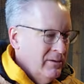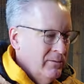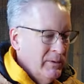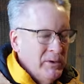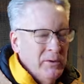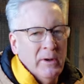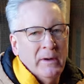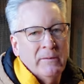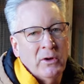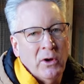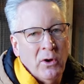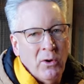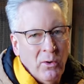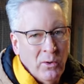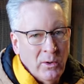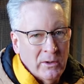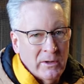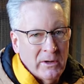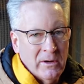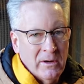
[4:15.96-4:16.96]
We do have to
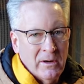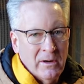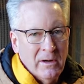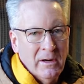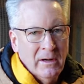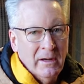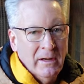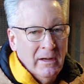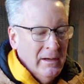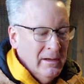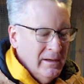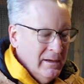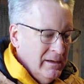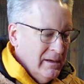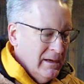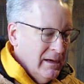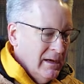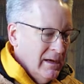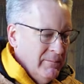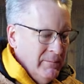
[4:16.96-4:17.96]
hold her
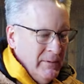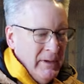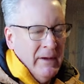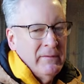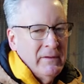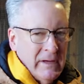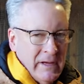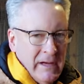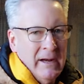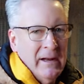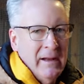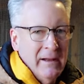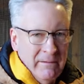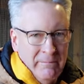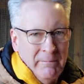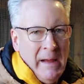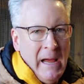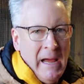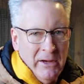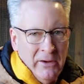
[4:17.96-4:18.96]
um, you have to kind
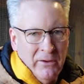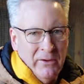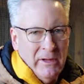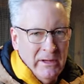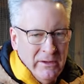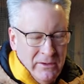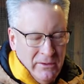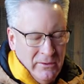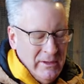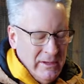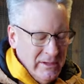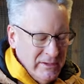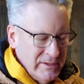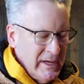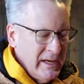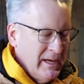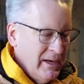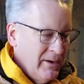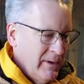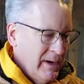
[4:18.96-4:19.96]
of manually do this
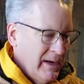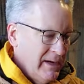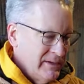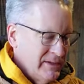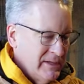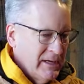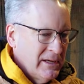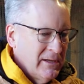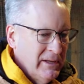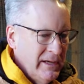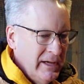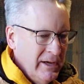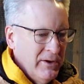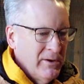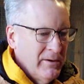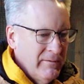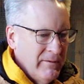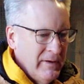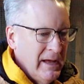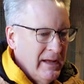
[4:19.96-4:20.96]
anyways to clean
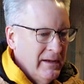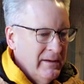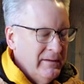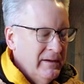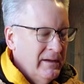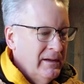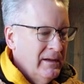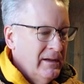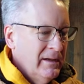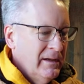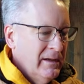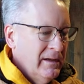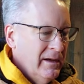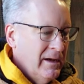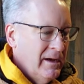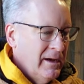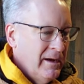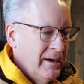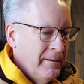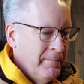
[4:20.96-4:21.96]
her vent.
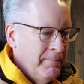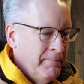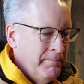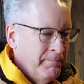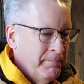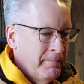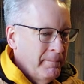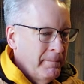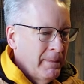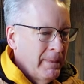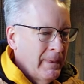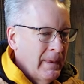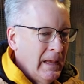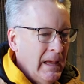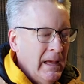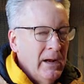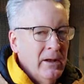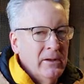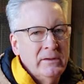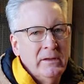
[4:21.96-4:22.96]
Um,
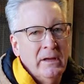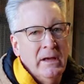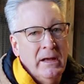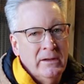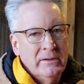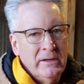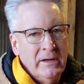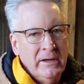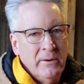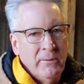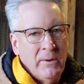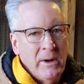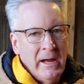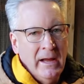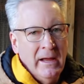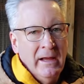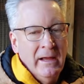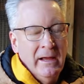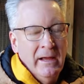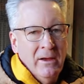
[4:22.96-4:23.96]
and I'll, I'll tell you
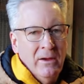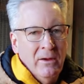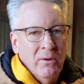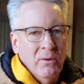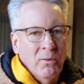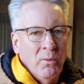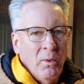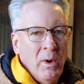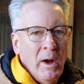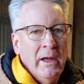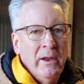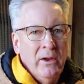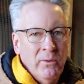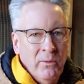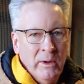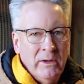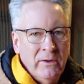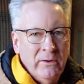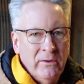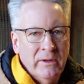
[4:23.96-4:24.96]
why. Why do
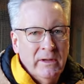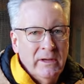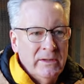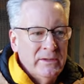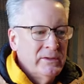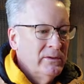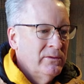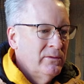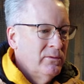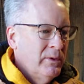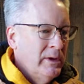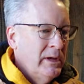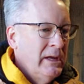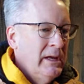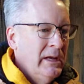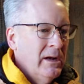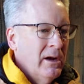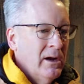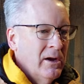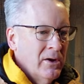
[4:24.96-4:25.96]
we do this? We
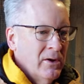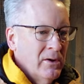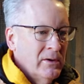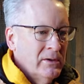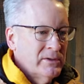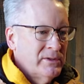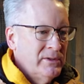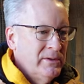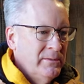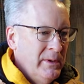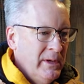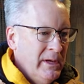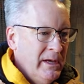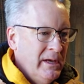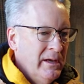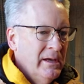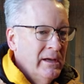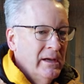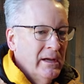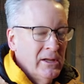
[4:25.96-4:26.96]
need our girls to
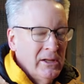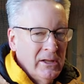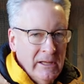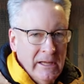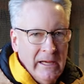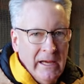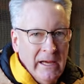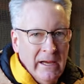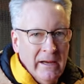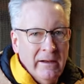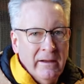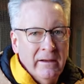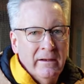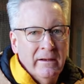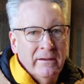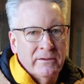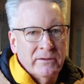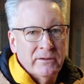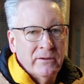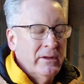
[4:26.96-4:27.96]
be clean
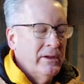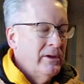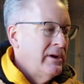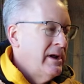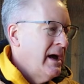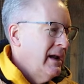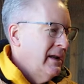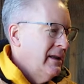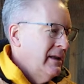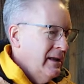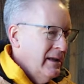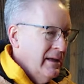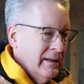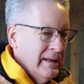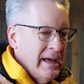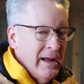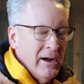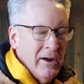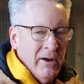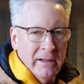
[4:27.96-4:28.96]
so they're not getting
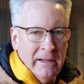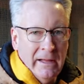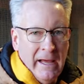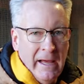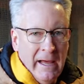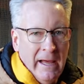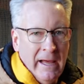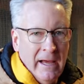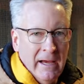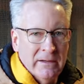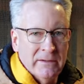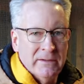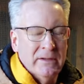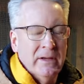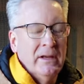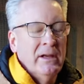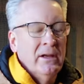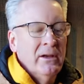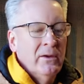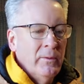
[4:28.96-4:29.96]
that on the eggs.
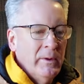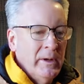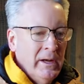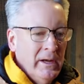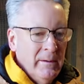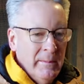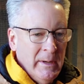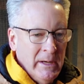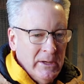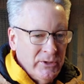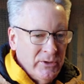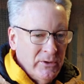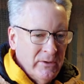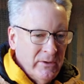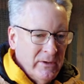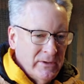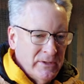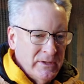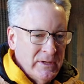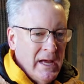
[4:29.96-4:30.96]
We need to make sure
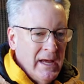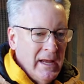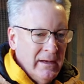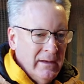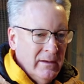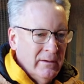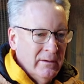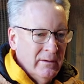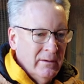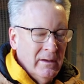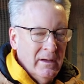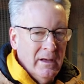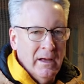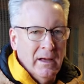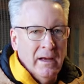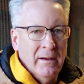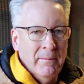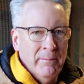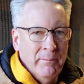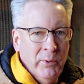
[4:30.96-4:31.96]
there's not
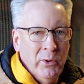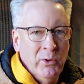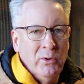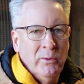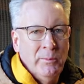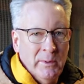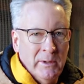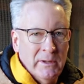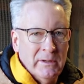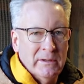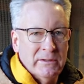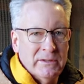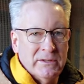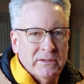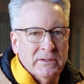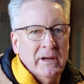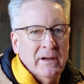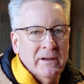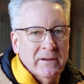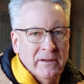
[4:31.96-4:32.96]
uh, poop
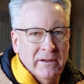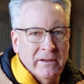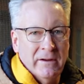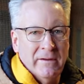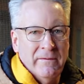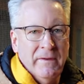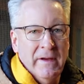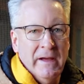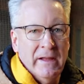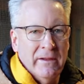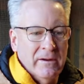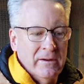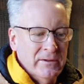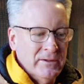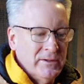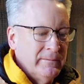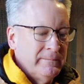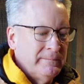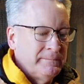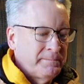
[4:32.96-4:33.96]
stuck to their
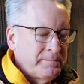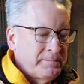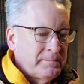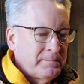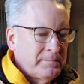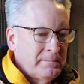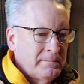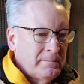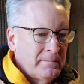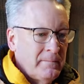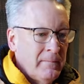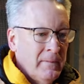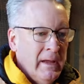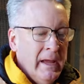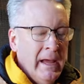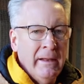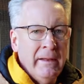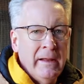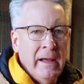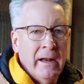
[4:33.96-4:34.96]
feathers
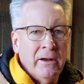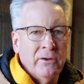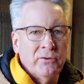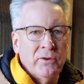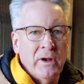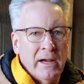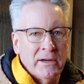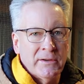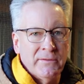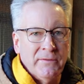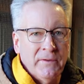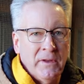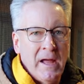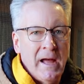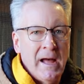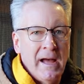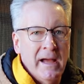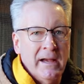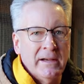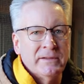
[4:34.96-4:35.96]
and that attracts
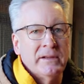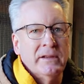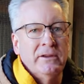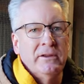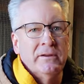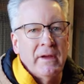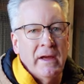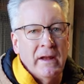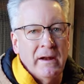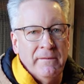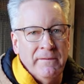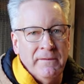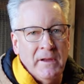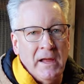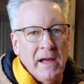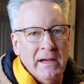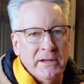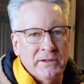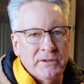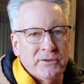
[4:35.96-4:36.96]
flies. Then you've got a
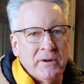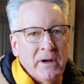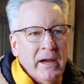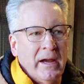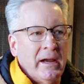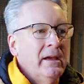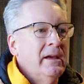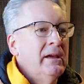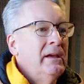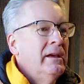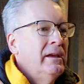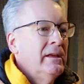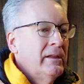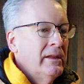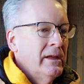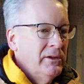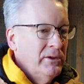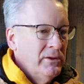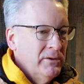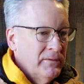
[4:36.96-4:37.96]
fly strike.
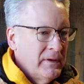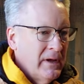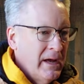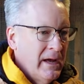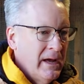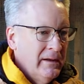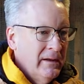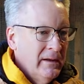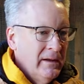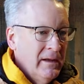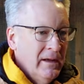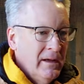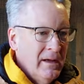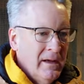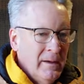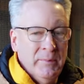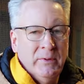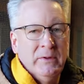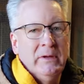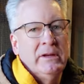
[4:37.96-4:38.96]
Then you've got
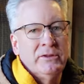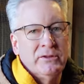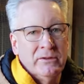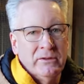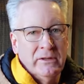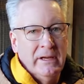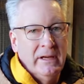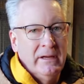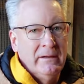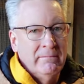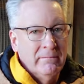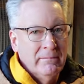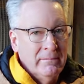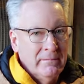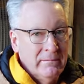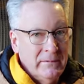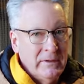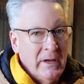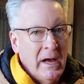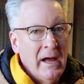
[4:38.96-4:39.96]
a potentially
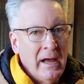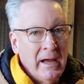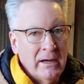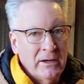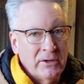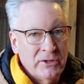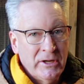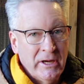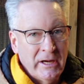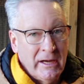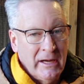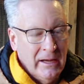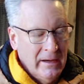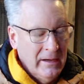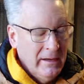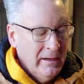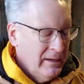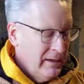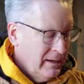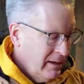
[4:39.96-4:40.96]
dying chicken.